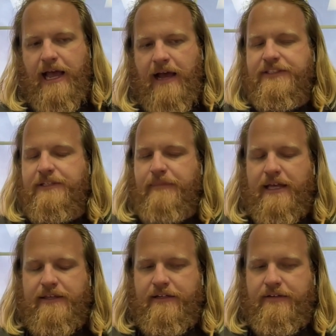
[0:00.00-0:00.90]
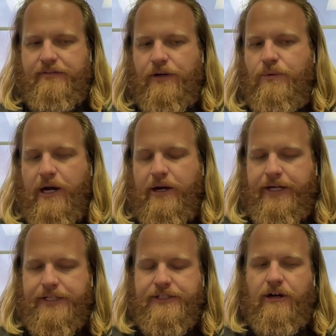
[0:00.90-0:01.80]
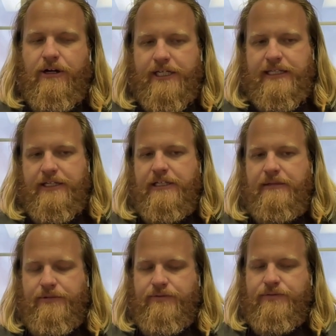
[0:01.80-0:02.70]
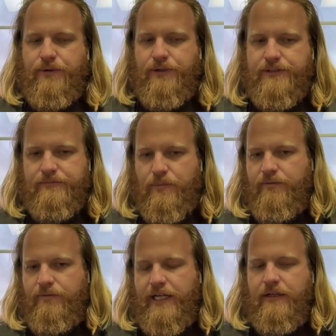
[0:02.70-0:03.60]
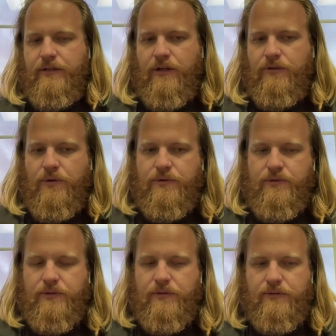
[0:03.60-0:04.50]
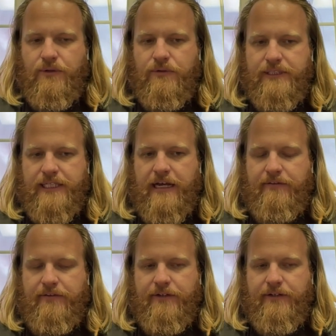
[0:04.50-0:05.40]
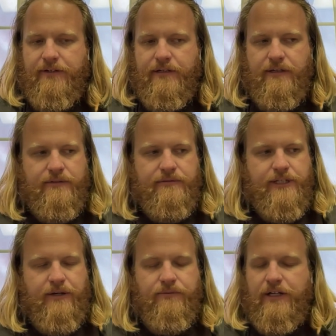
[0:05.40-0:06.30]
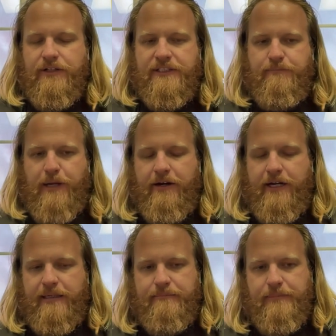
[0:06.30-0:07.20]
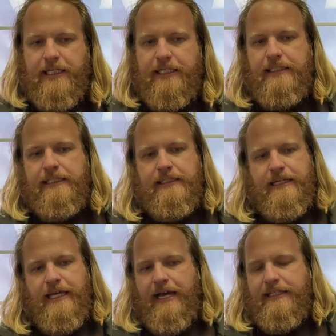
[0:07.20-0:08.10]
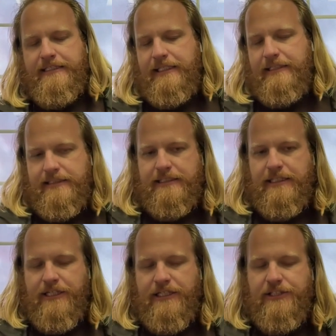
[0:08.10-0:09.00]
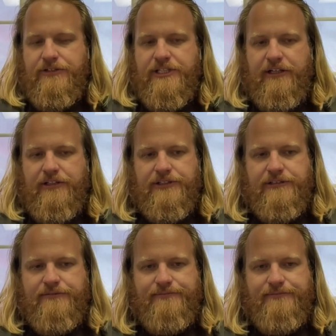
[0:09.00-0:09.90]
have some method of acquiring a target, then you can move towards more of, like, a local nav, or relative bearing. But yeah, it's a huge challenge.